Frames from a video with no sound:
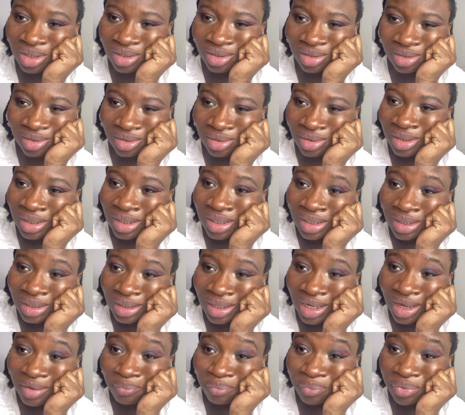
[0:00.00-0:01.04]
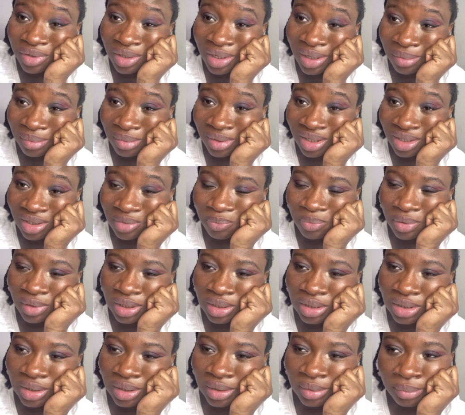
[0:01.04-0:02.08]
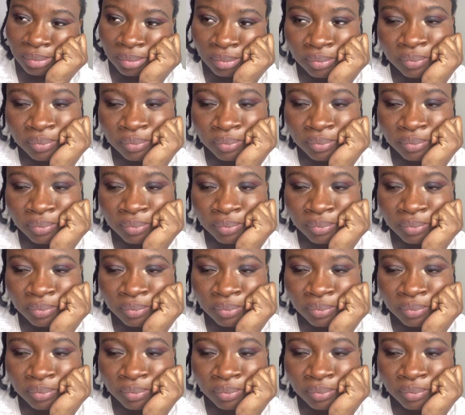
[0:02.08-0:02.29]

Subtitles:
it's 10 p.m. It's playtime.